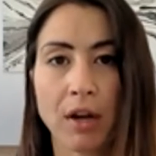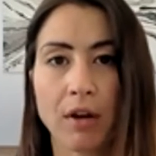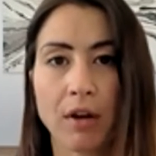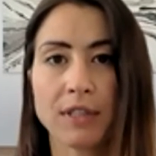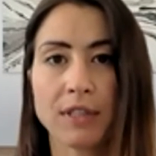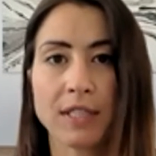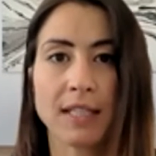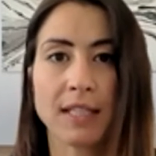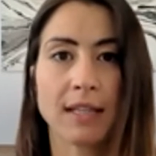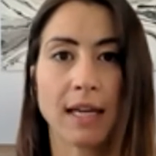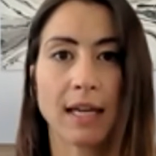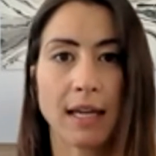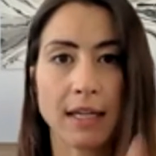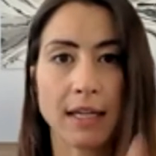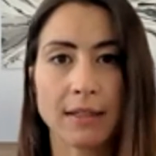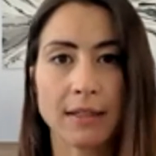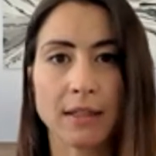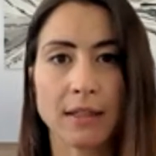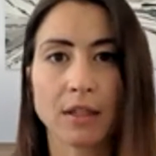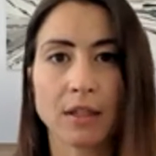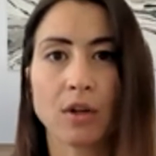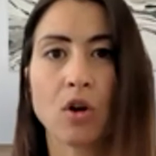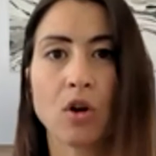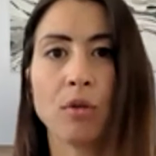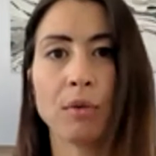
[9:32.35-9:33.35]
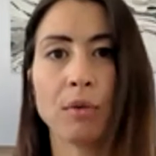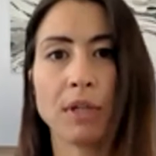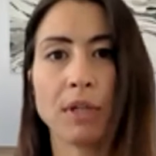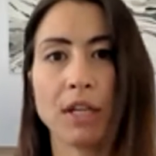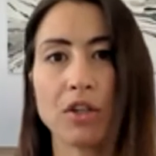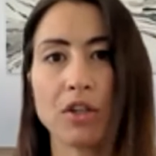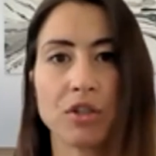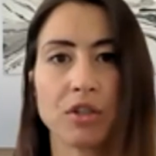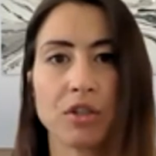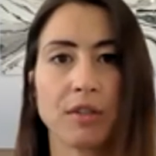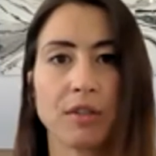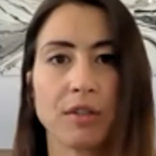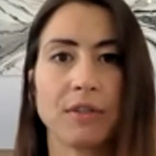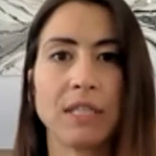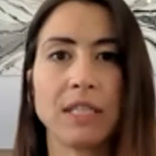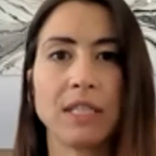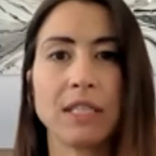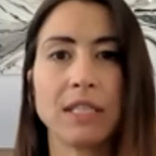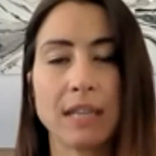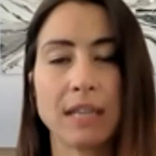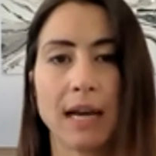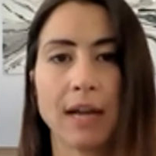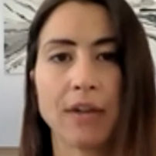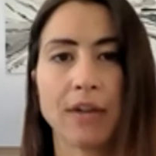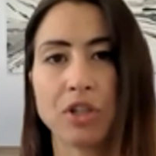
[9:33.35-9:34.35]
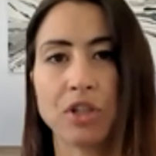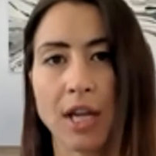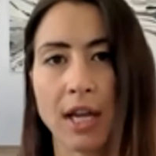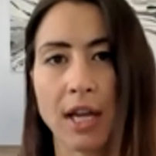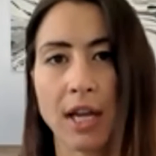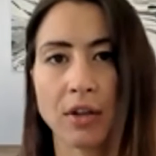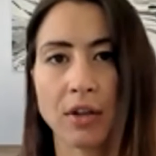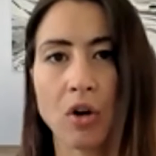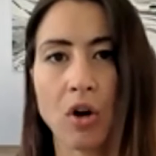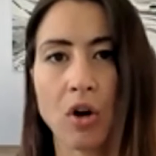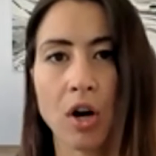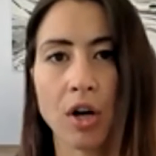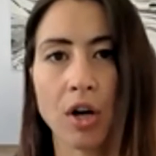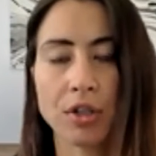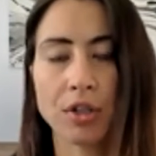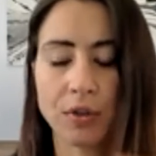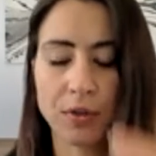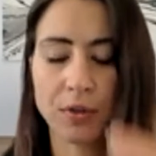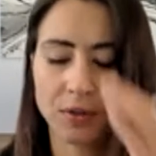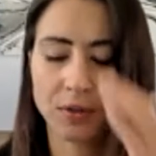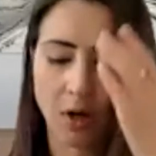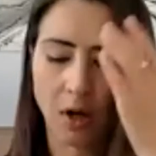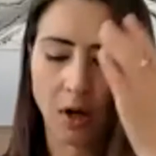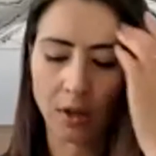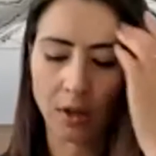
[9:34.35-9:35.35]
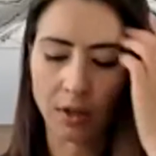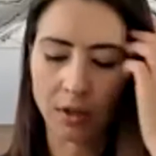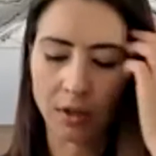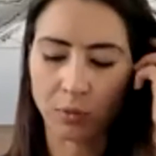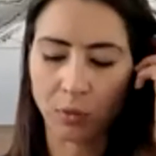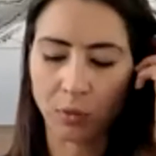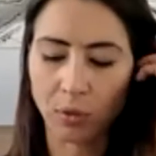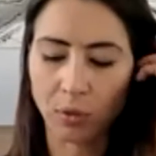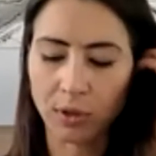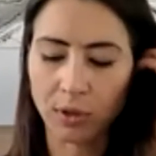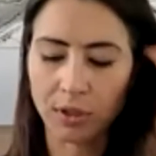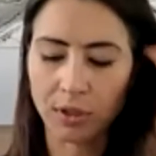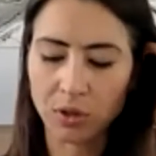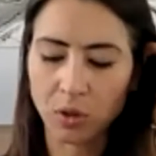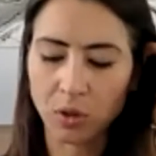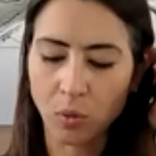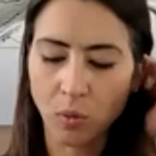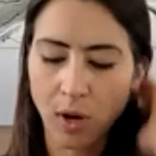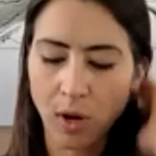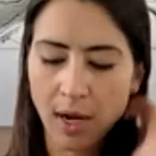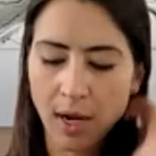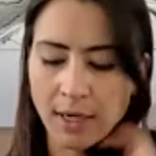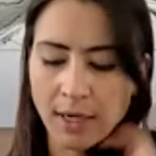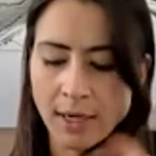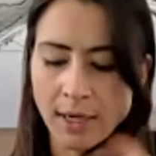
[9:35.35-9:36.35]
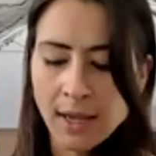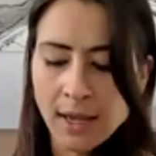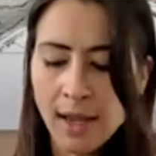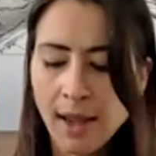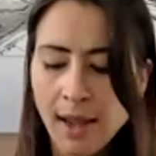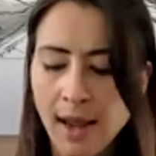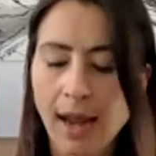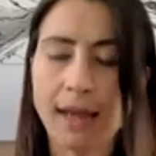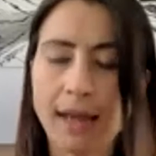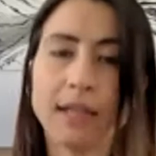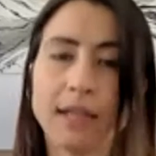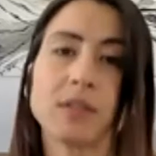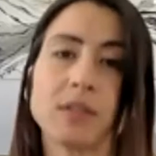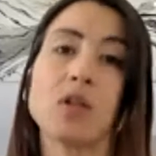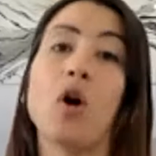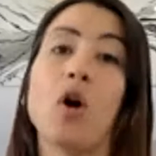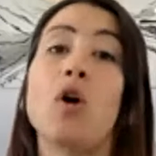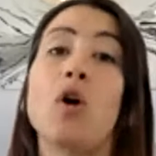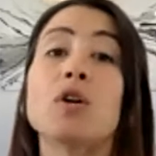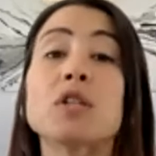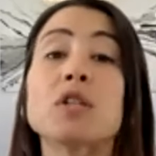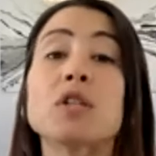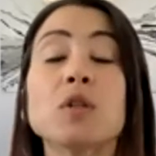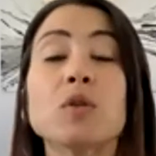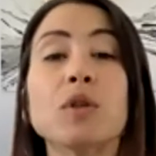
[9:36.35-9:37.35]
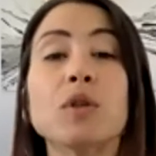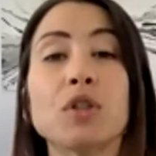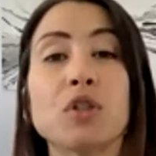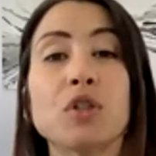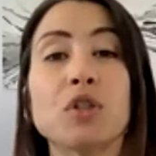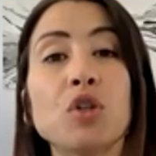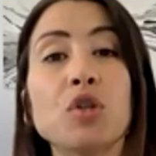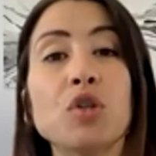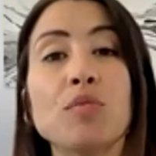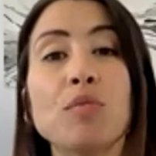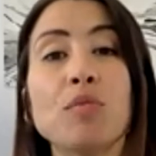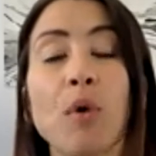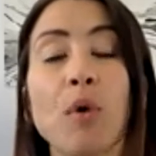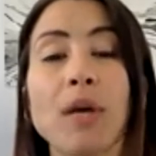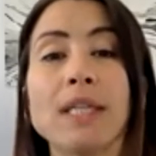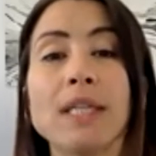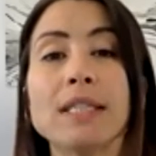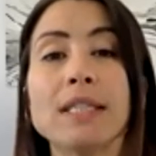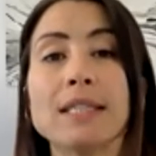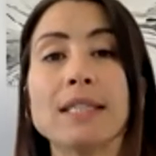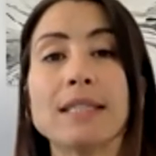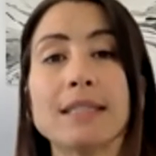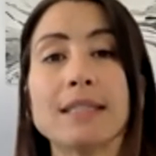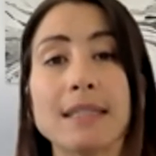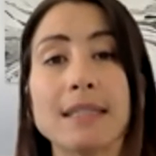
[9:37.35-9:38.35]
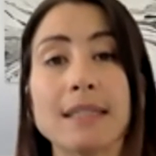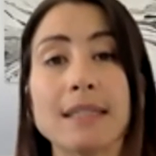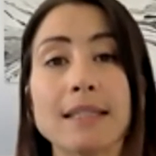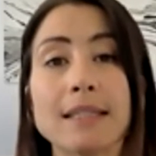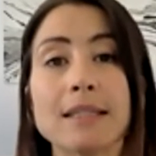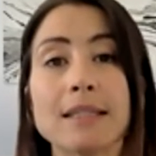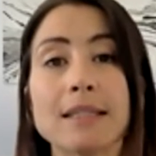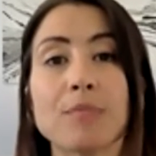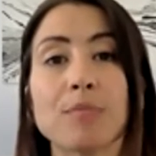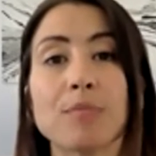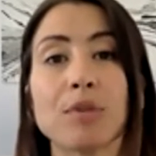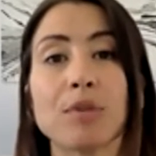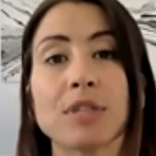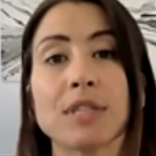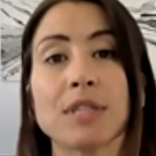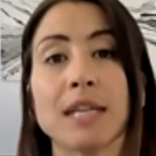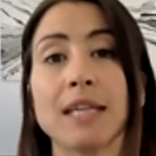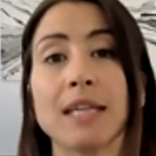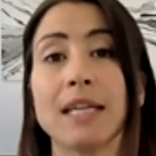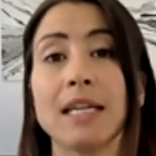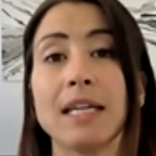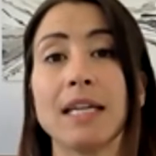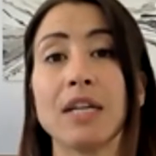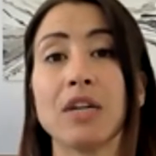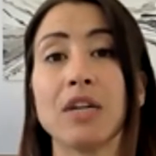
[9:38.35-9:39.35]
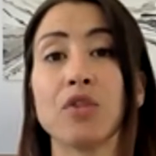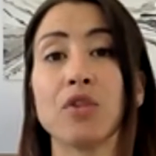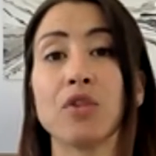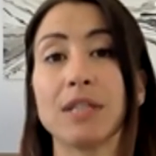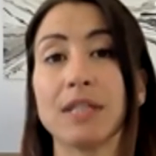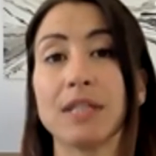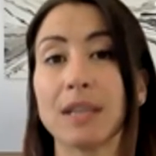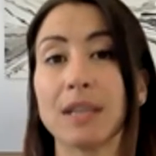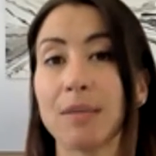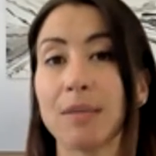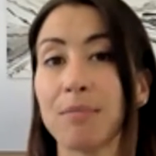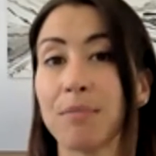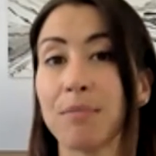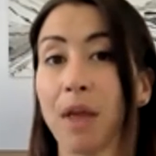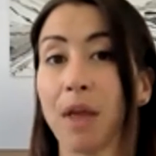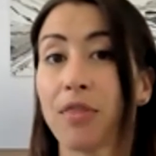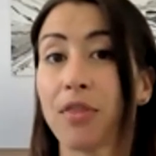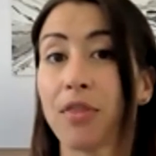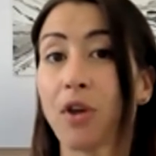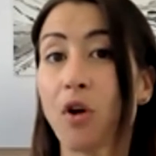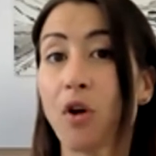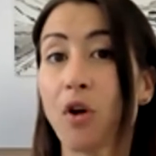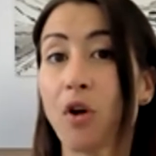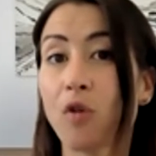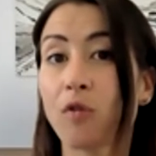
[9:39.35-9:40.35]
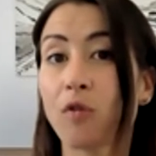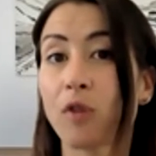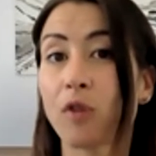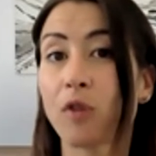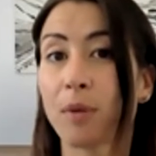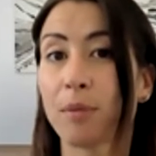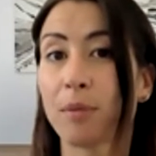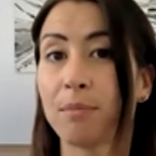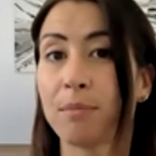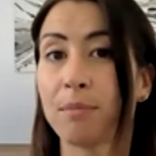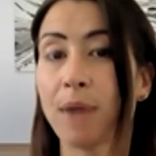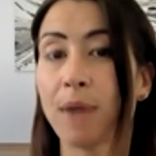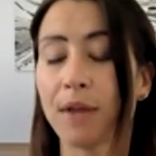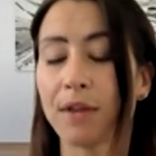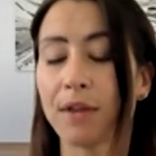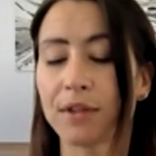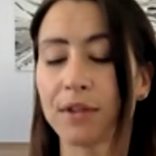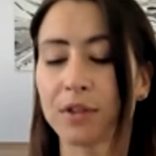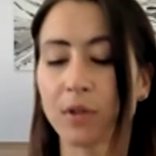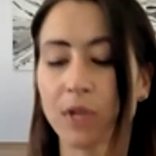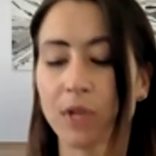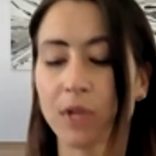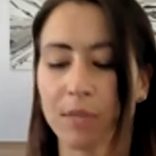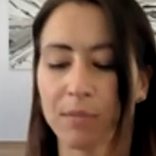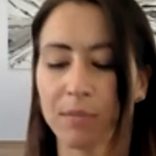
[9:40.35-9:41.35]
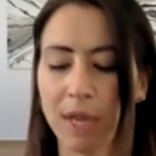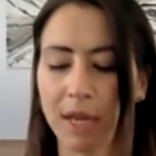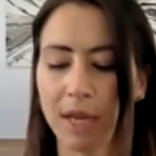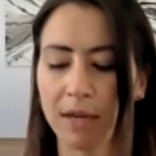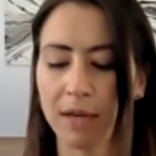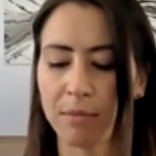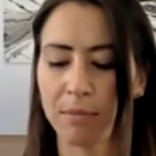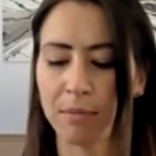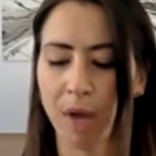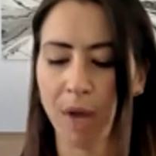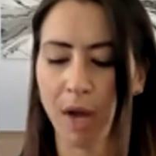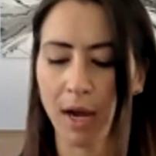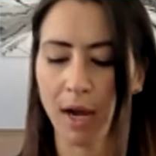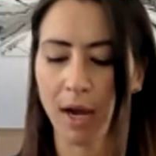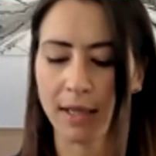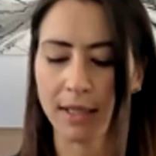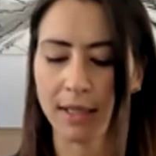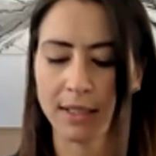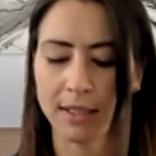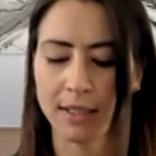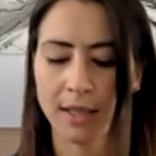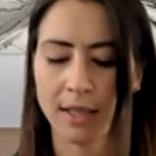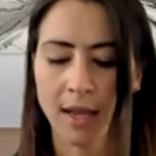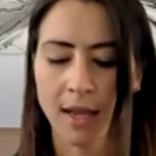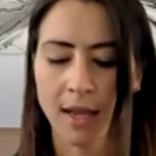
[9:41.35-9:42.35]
Obviously, that is a culmination of detached and condos all rolled into one. And it's also a 2.6% increase month over month. So keep that in mind.